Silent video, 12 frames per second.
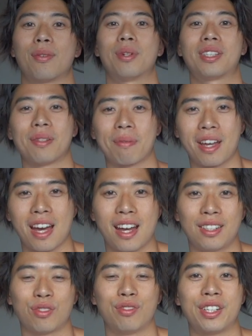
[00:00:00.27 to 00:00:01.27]
What's up
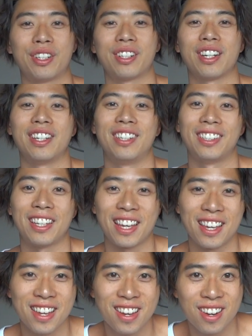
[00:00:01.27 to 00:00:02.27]
guys, Richard is
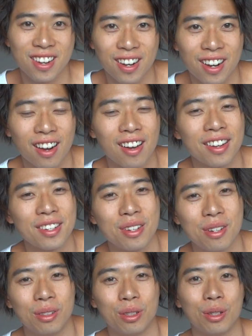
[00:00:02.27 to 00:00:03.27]
here on
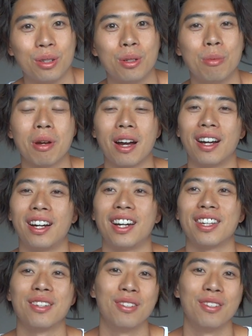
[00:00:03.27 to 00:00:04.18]
YouTube.